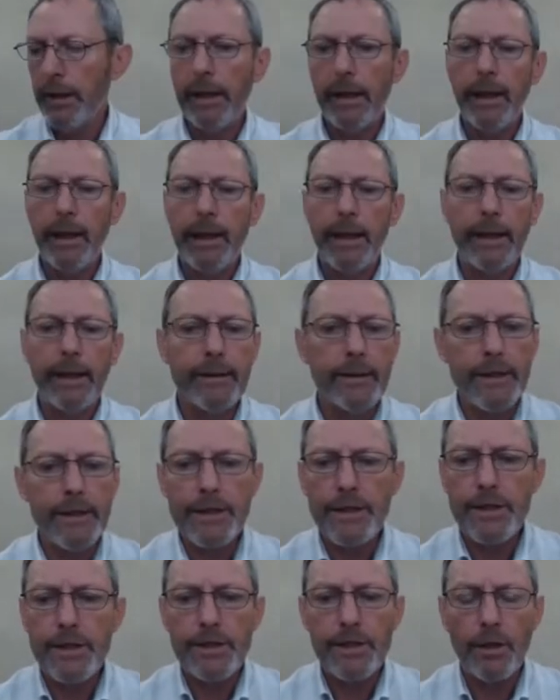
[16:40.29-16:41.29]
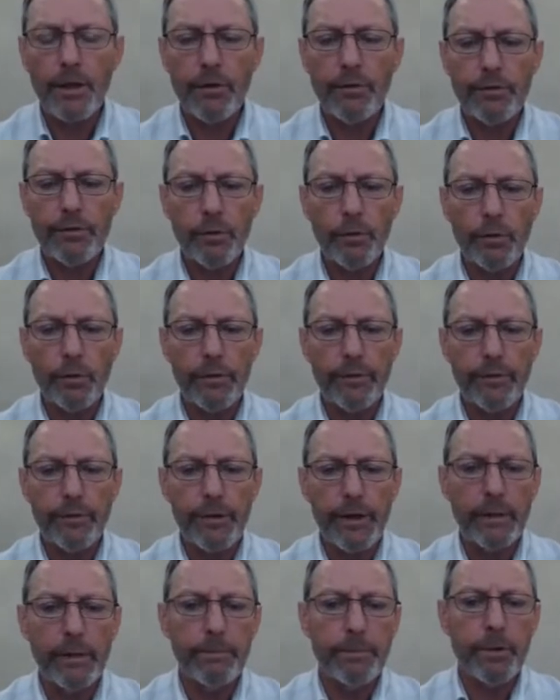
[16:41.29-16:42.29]
Uh, and then this has solved all of
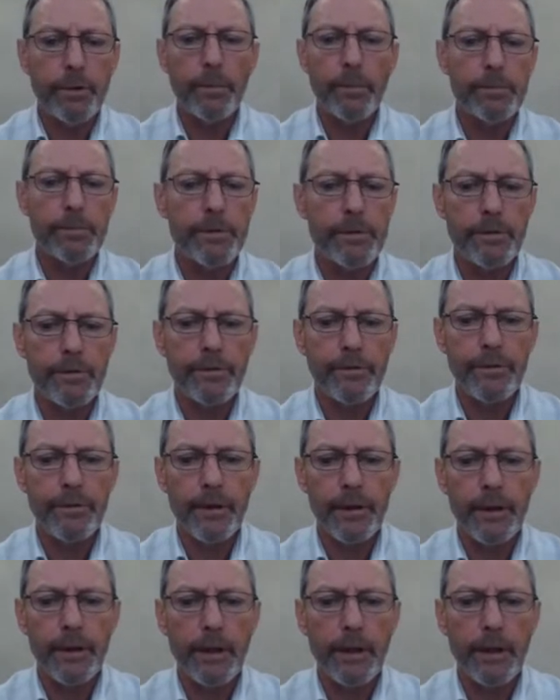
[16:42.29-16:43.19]
the problems of uh,